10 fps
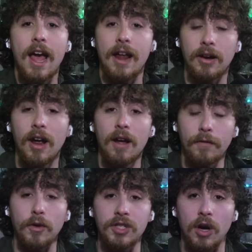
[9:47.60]
And
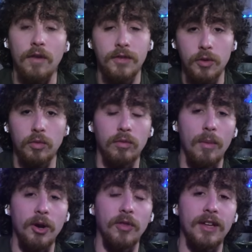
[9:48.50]
first off, to
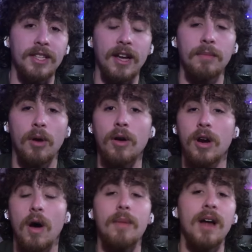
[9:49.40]
rebuttal that second part,
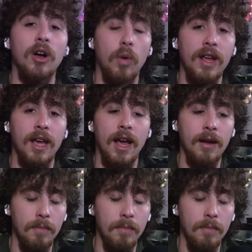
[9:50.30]
no, I'm not quite gay.